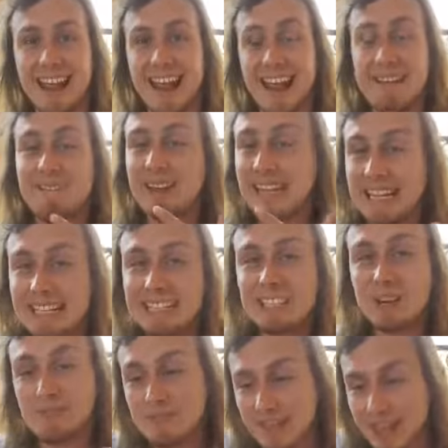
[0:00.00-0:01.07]
if each
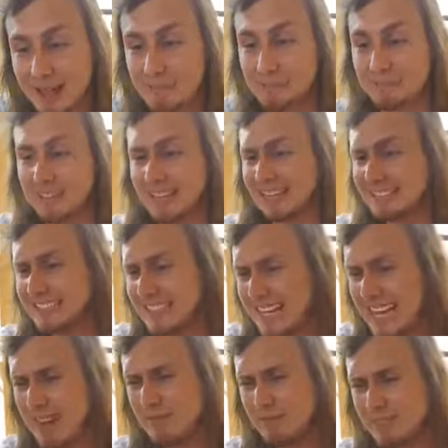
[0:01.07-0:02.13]
of them
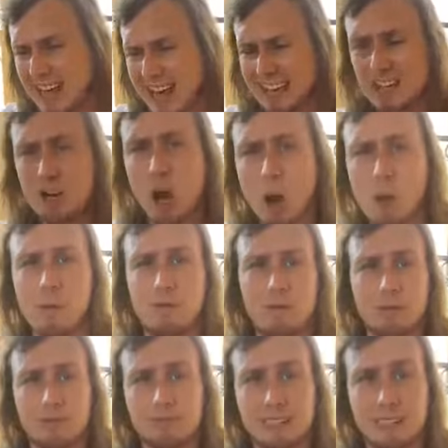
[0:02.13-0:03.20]
achieve that goal for
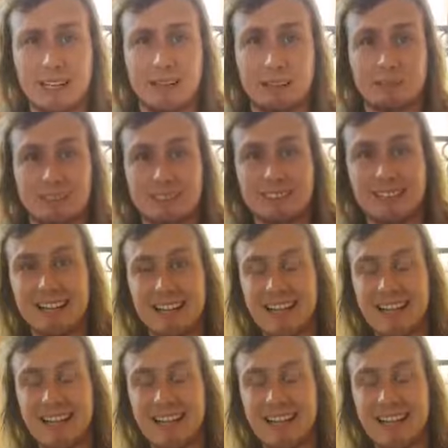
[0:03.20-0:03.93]
themselves,